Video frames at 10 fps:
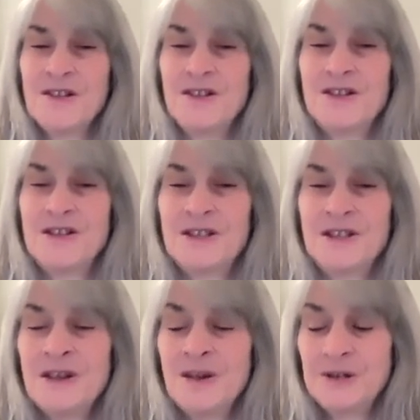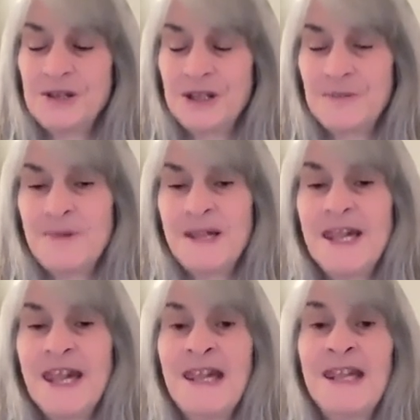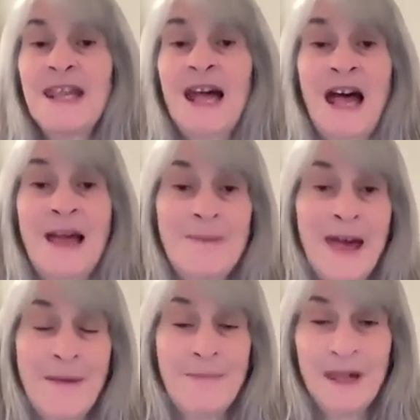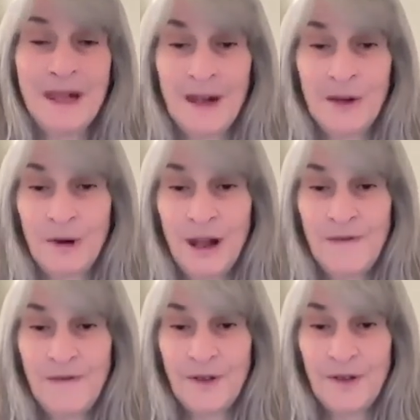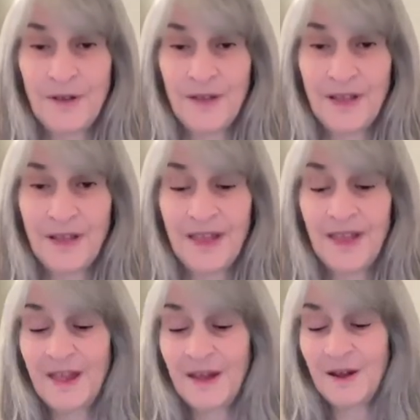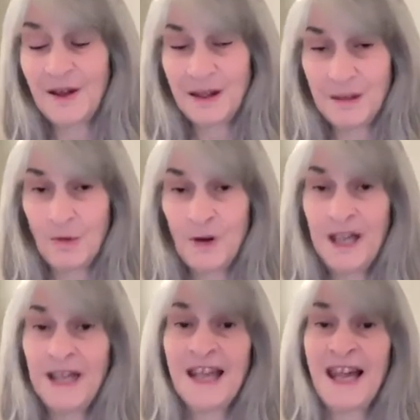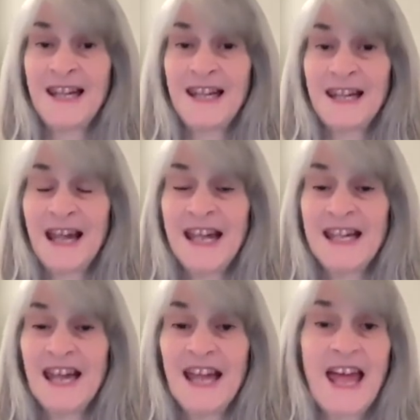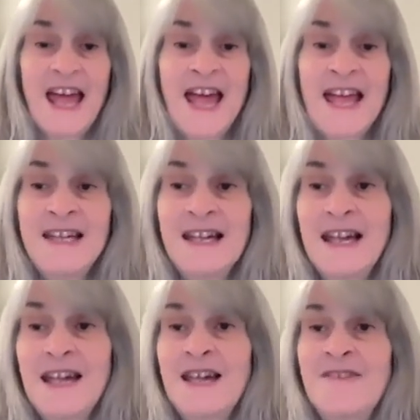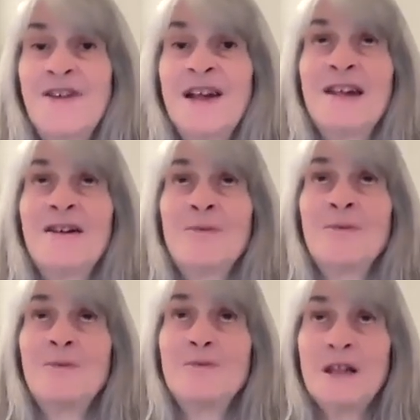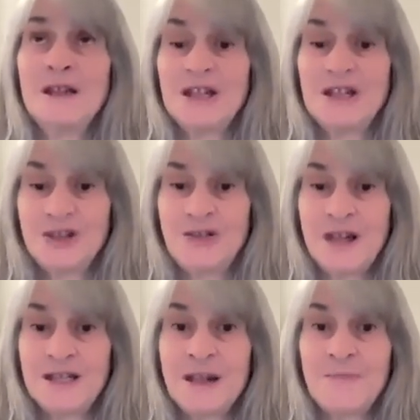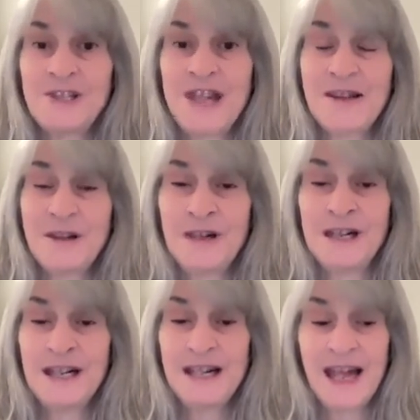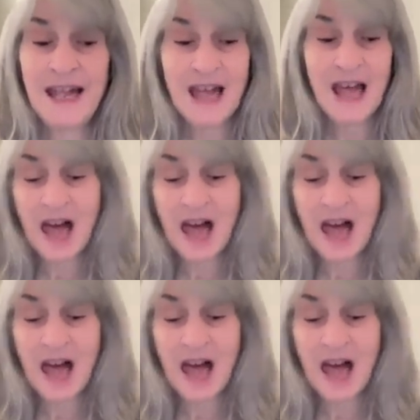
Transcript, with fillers: So, speaking, I'm happy and grateful in the morning and at night. And if I get really stressed, upset during the day,